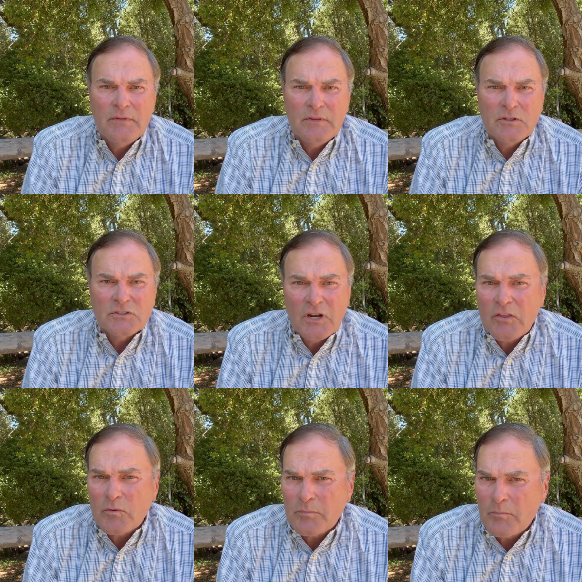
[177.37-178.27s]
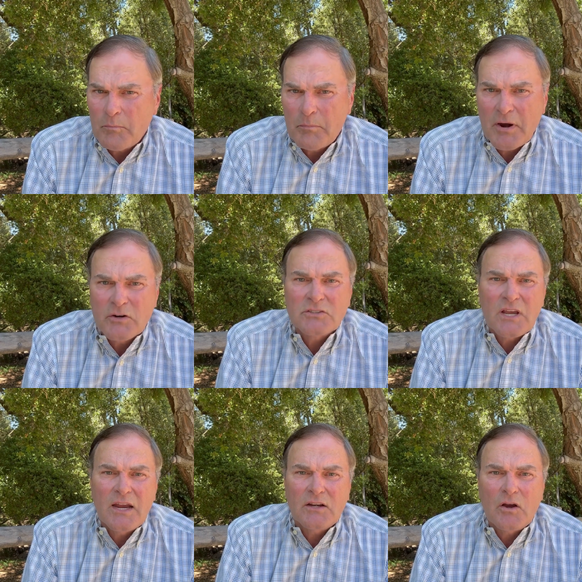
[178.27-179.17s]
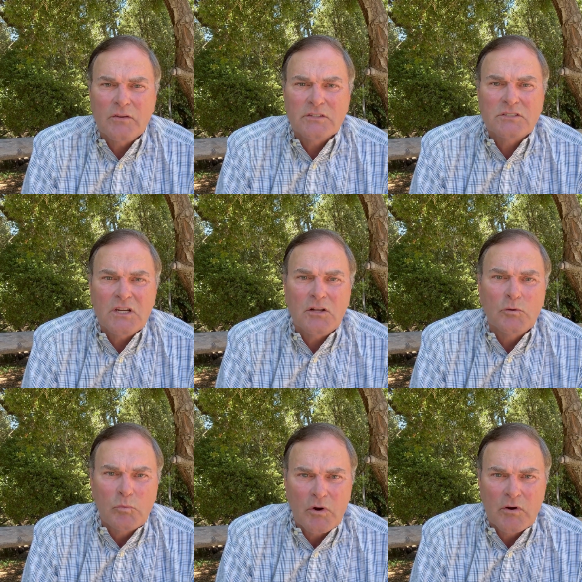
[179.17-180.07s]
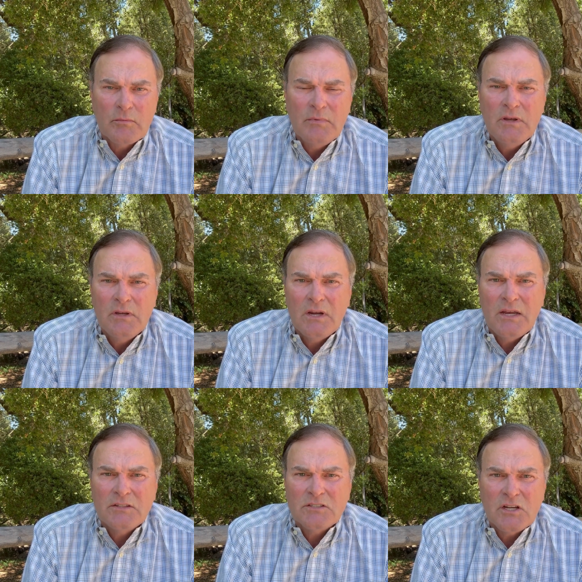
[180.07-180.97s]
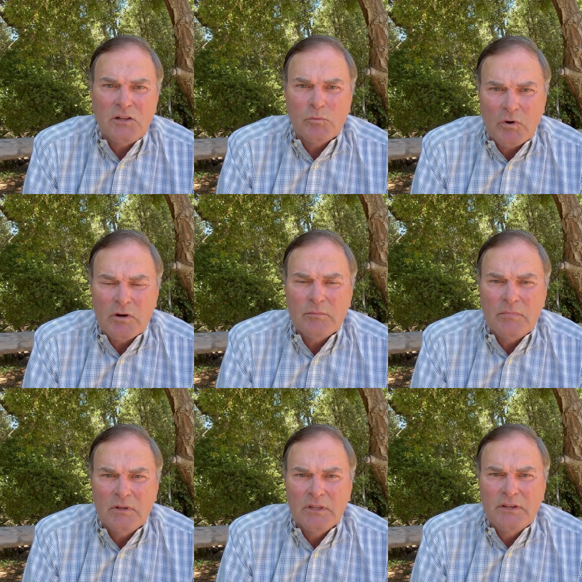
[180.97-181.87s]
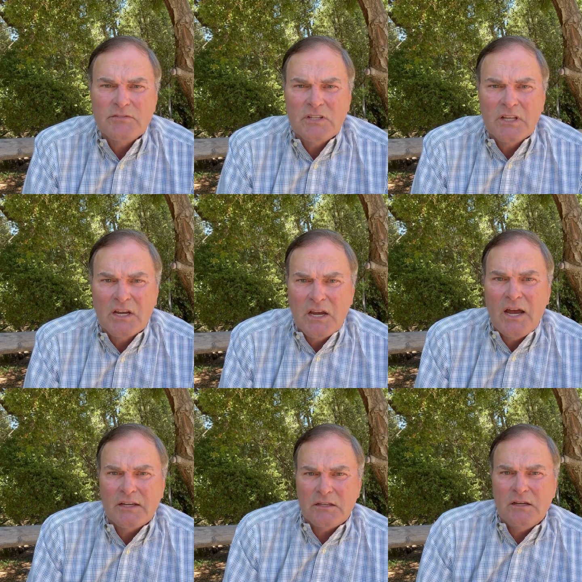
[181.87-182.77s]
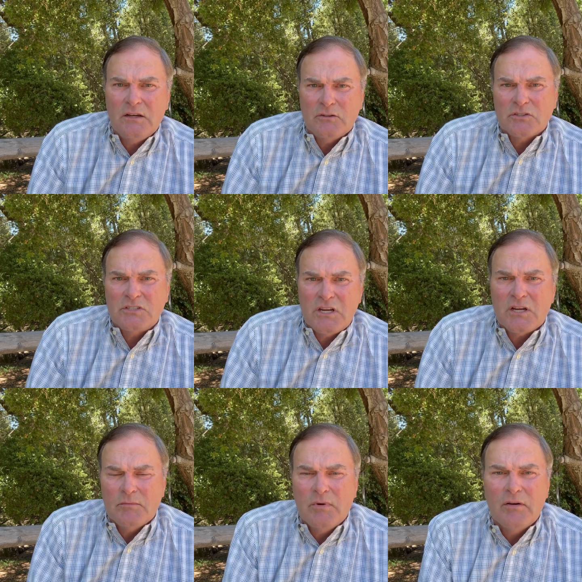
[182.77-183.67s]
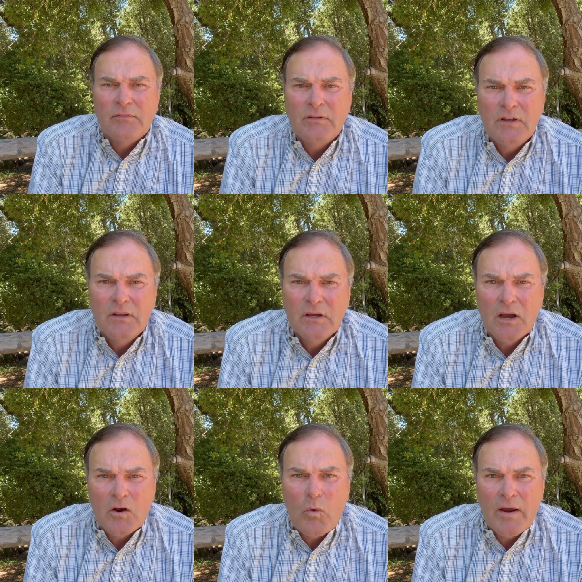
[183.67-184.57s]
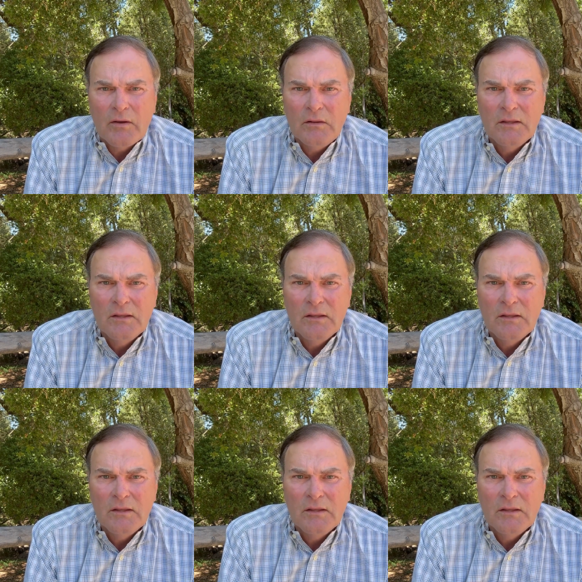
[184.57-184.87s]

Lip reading: There's another parasite called the cecal worm, and the cecal worm lives in the gut of the cecum of a quail,